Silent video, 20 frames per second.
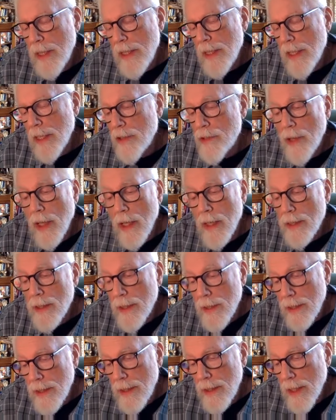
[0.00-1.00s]
being
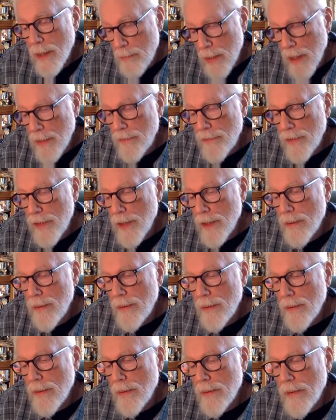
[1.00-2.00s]
exalted above
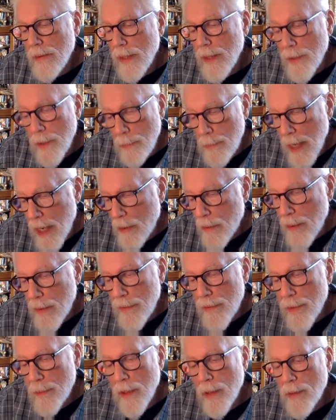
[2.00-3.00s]
you in the power
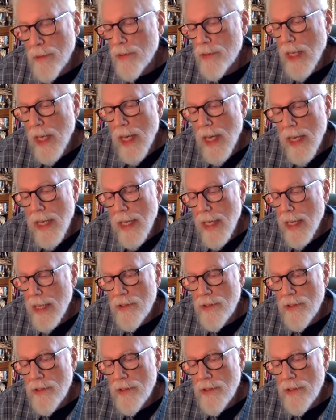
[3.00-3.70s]
of the Most High,